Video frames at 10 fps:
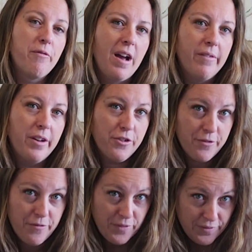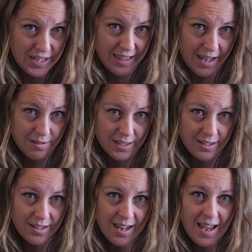
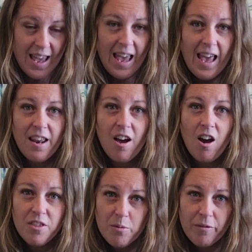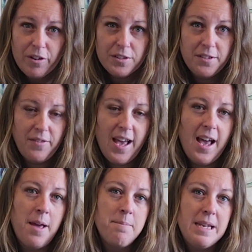$550,000, and on the reverse of
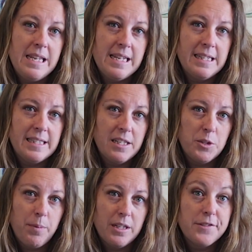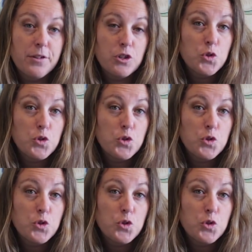that, a median sales price for a